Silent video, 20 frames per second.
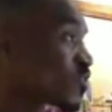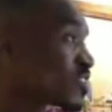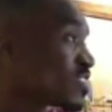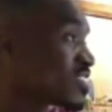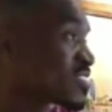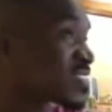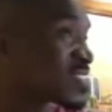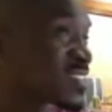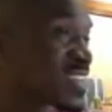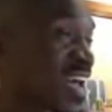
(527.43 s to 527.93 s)
go
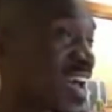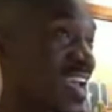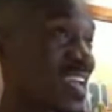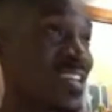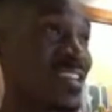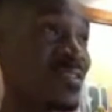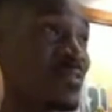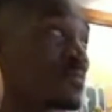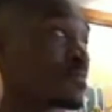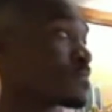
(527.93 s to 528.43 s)
this
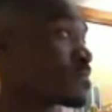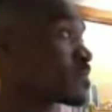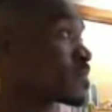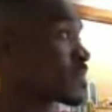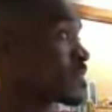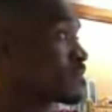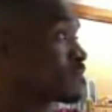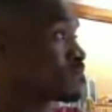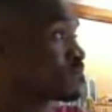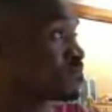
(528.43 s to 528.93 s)
side.
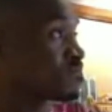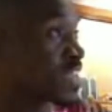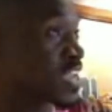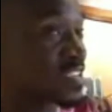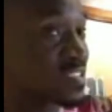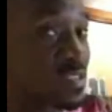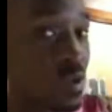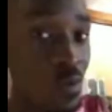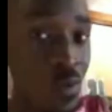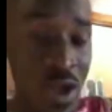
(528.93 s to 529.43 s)

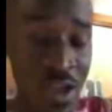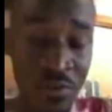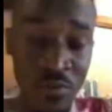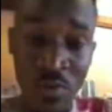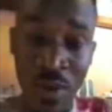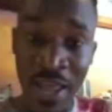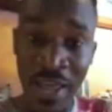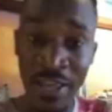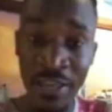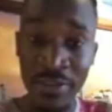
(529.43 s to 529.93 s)
There is a
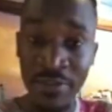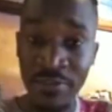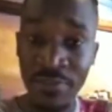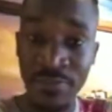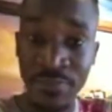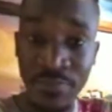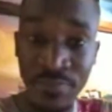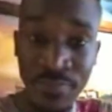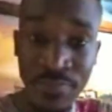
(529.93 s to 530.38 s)
one way.